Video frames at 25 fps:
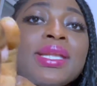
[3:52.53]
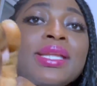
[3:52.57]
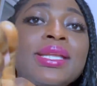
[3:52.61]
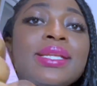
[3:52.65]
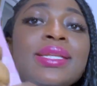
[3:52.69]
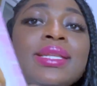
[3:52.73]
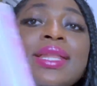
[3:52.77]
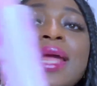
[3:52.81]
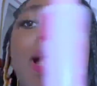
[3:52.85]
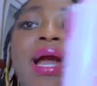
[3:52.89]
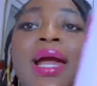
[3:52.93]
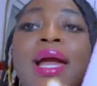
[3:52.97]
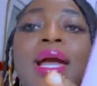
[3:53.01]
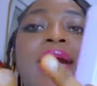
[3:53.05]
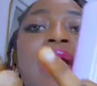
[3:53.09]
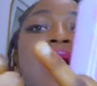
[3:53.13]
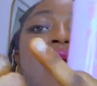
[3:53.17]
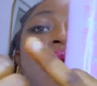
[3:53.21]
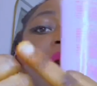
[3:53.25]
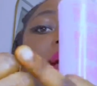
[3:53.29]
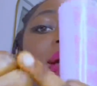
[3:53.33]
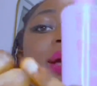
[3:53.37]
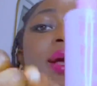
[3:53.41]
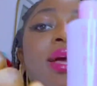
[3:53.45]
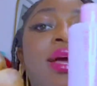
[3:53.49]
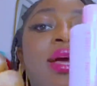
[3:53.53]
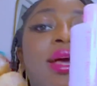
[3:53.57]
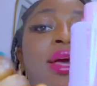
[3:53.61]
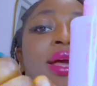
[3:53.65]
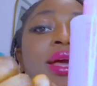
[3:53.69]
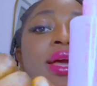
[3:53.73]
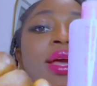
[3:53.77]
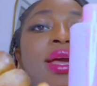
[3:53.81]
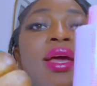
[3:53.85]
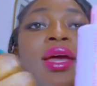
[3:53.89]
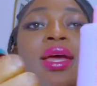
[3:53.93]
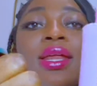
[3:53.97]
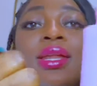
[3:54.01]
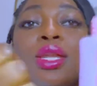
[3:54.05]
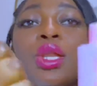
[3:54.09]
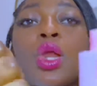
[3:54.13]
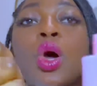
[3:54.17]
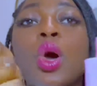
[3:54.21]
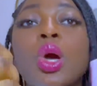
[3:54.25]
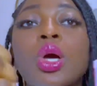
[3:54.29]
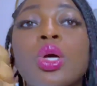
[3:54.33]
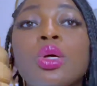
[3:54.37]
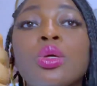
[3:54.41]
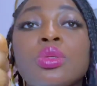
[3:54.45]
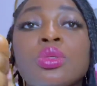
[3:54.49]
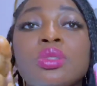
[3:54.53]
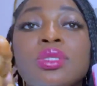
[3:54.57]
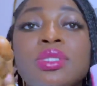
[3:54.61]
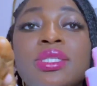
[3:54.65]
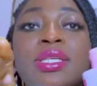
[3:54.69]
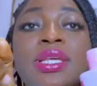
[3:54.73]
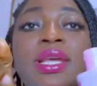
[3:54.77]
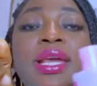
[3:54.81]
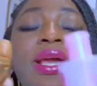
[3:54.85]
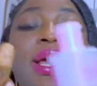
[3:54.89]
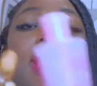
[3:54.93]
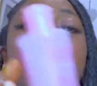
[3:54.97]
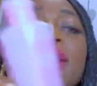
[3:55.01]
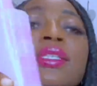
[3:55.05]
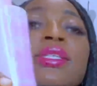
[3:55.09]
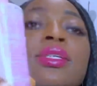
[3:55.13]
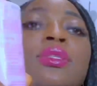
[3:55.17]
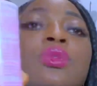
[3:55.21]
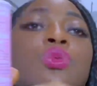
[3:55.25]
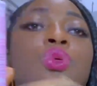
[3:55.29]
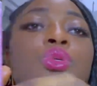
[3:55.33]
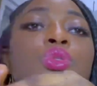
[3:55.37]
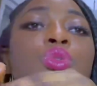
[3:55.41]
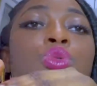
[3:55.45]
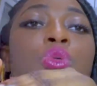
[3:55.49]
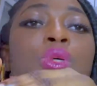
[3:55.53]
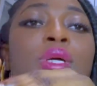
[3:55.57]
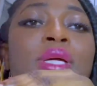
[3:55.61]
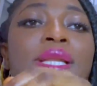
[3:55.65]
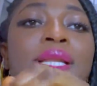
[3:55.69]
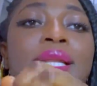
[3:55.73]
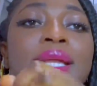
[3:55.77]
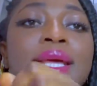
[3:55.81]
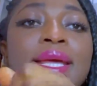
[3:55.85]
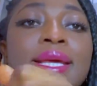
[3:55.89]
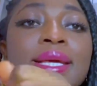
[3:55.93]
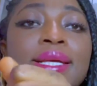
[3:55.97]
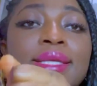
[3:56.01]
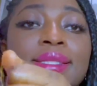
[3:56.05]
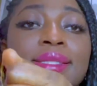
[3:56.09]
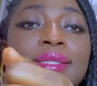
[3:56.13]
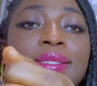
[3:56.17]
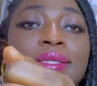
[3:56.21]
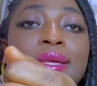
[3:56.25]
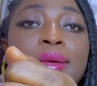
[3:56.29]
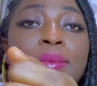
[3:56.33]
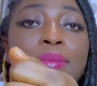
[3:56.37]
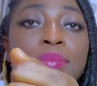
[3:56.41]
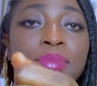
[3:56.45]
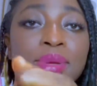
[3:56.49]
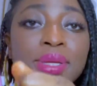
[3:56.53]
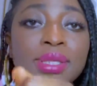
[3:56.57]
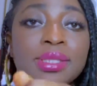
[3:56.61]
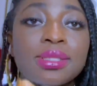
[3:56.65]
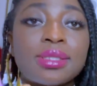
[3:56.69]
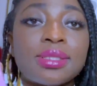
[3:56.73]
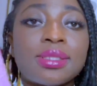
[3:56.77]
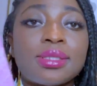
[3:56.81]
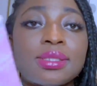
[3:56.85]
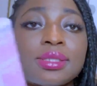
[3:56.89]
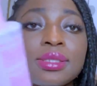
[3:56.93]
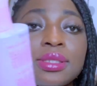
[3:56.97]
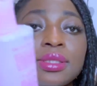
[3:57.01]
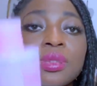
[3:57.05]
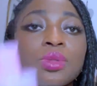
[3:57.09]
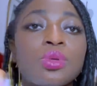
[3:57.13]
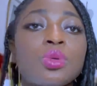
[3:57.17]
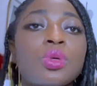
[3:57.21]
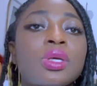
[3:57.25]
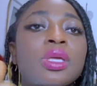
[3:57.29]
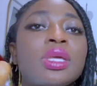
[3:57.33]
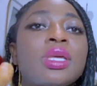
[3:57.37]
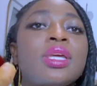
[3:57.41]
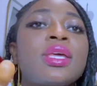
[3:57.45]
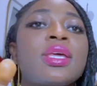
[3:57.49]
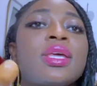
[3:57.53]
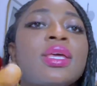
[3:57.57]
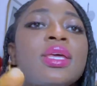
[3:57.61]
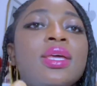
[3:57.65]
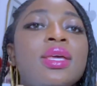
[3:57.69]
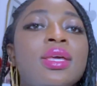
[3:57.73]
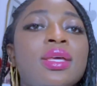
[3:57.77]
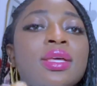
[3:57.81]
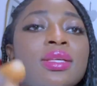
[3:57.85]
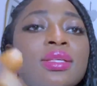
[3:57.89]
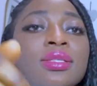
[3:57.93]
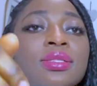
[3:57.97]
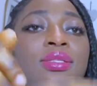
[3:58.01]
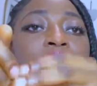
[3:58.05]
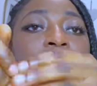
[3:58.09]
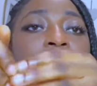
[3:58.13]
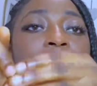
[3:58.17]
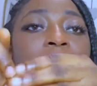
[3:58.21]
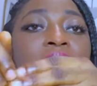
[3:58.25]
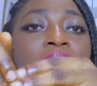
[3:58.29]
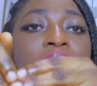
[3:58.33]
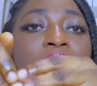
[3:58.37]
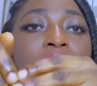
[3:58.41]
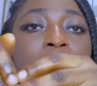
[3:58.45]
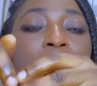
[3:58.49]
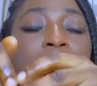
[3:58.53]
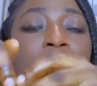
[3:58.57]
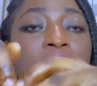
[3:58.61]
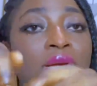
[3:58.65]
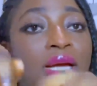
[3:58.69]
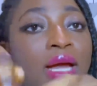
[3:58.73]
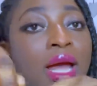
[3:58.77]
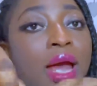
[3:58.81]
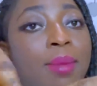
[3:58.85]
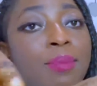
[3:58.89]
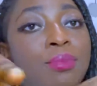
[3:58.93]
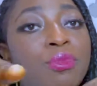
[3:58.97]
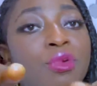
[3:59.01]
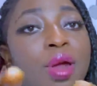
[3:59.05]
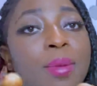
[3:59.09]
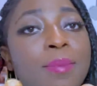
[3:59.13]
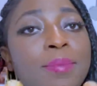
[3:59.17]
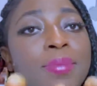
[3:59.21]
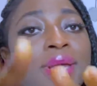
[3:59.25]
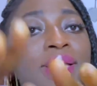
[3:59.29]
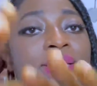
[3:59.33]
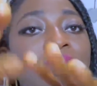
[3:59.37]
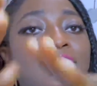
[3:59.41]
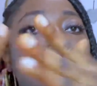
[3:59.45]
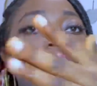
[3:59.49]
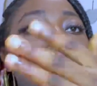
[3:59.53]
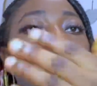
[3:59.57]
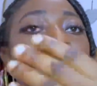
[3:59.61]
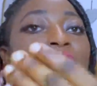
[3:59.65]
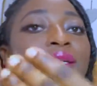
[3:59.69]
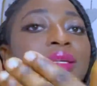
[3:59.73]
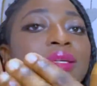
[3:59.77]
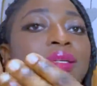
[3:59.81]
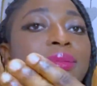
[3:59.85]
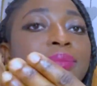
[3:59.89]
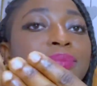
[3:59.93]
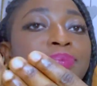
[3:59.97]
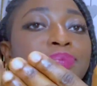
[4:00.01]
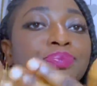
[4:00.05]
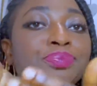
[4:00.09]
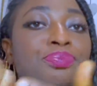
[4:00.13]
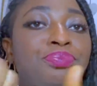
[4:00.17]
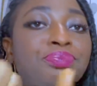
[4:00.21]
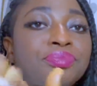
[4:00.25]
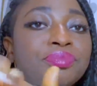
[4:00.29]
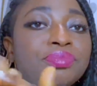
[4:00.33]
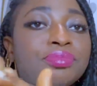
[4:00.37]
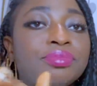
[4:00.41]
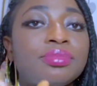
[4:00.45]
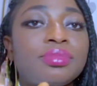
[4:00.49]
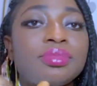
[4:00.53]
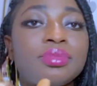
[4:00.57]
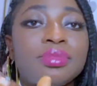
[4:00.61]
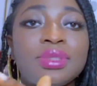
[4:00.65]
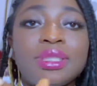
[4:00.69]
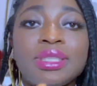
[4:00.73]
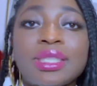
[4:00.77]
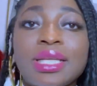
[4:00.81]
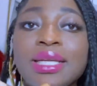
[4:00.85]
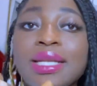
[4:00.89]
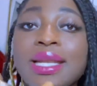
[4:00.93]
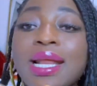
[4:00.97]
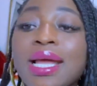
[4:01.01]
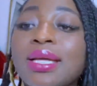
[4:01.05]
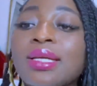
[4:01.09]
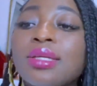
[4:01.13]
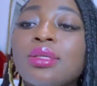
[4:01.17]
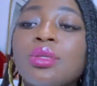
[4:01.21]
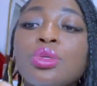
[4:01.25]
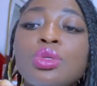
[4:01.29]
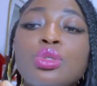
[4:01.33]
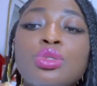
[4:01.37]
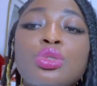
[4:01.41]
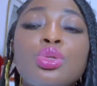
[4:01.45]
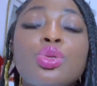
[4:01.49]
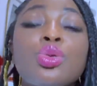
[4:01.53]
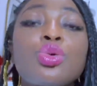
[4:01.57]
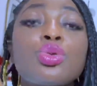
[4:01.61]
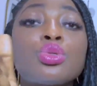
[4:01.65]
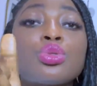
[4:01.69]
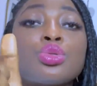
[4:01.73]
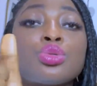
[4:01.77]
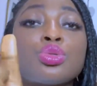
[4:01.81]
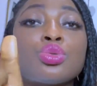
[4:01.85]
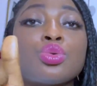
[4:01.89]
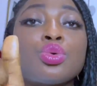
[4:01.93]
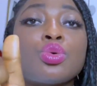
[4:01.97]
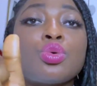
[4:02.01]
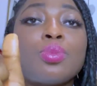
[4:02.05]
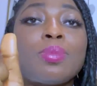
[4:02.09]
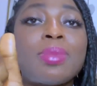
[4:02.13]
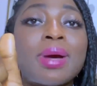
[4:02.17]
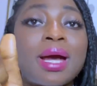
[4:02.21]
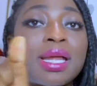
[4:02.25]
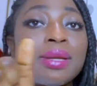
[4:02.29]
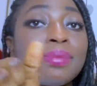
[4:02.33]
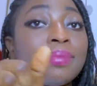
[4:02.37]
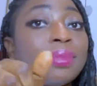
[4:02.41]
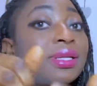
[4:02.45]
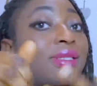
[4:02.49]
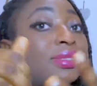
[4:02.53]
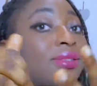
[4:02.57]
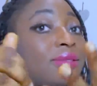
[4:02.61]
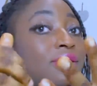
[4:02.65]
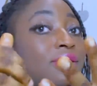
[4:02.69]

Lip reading: dark knuckles here. I just want to clear it a bit. Okay, sometimes the camera makes the knuckles look so bad, but